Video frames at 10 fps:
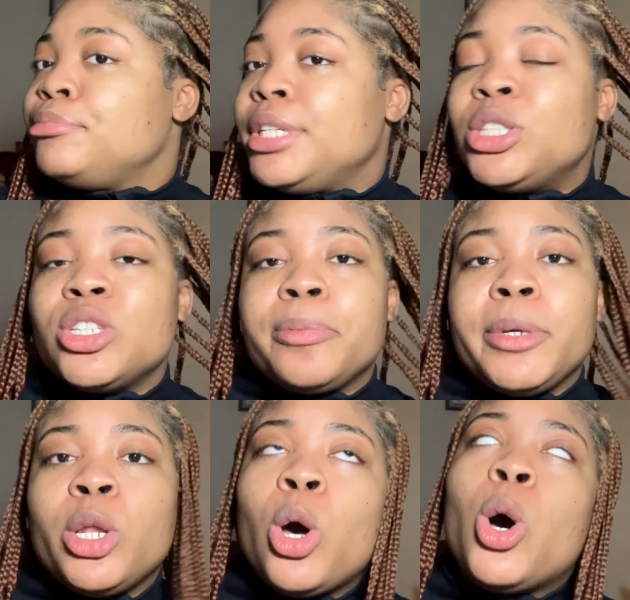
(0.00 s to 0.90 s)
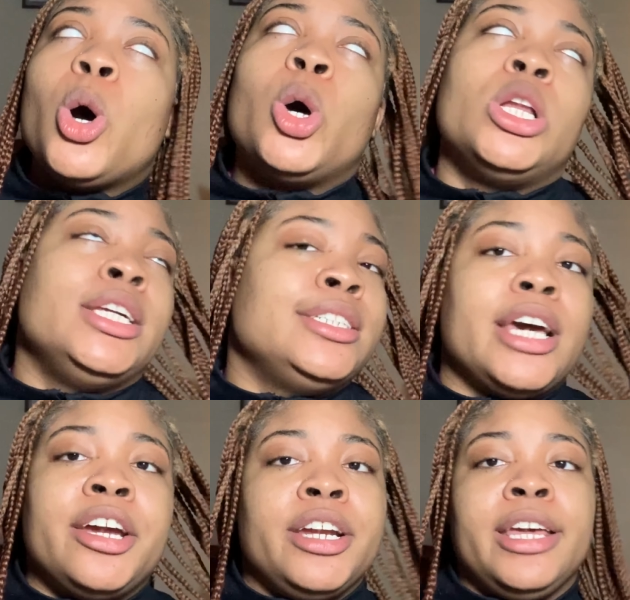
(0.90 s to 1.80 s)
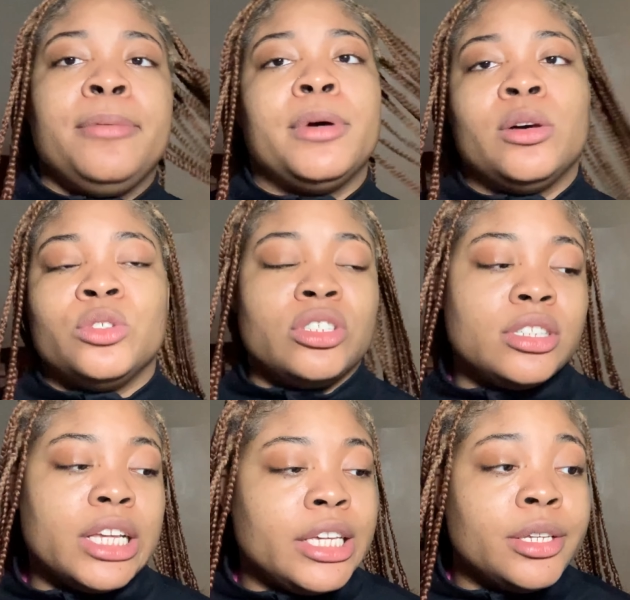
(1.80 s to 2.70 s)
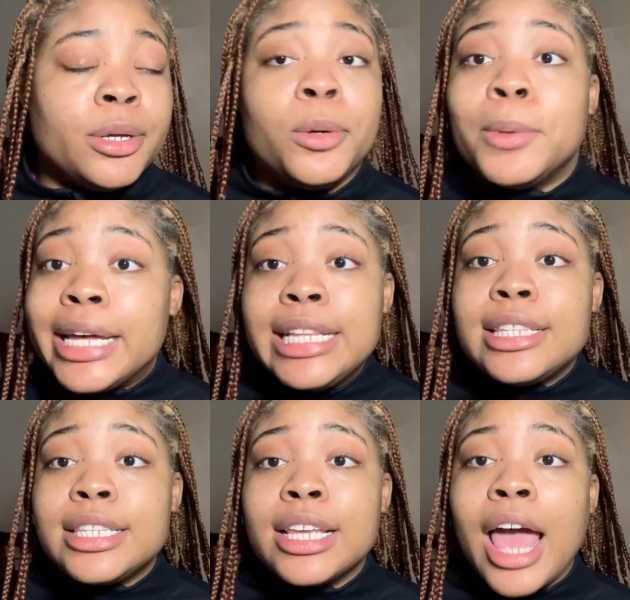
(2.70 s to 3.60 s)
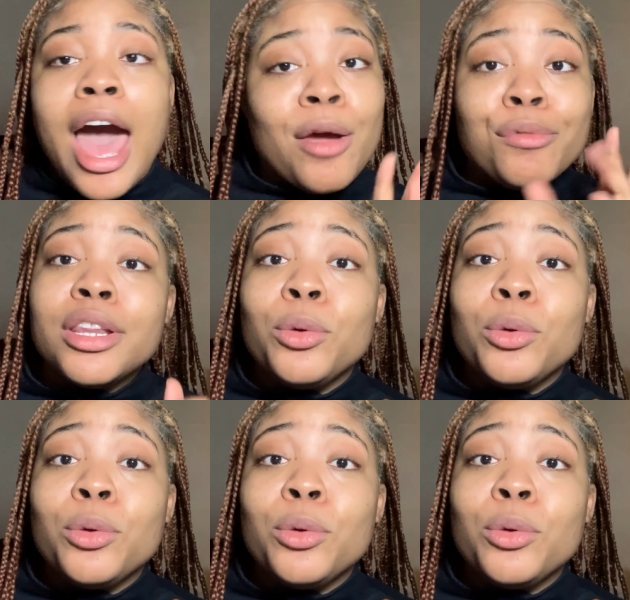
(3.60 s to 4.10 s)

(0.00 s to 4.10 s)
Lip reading: it took me the whole entire day, but I was just like, you know what, I really